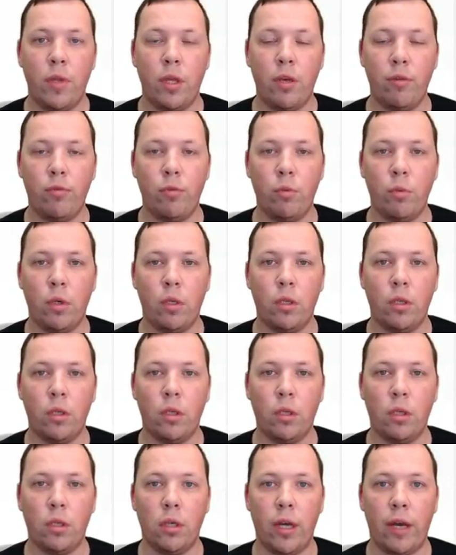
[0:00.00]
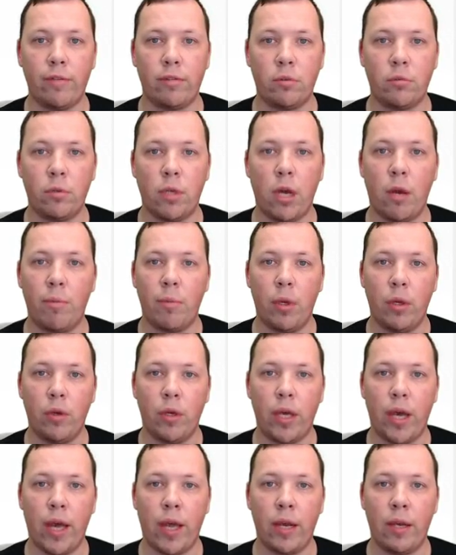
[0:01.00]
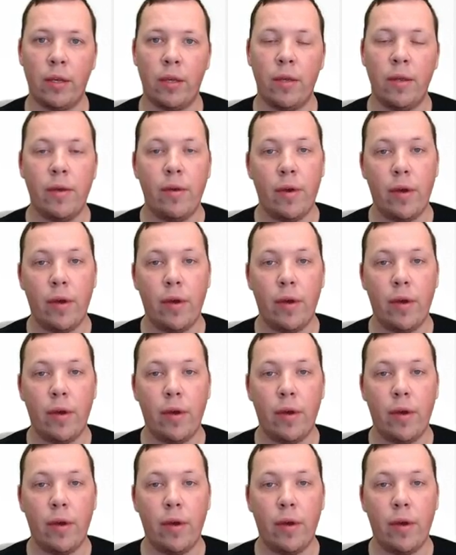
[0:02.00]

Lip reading: if you want to have some time and look at it.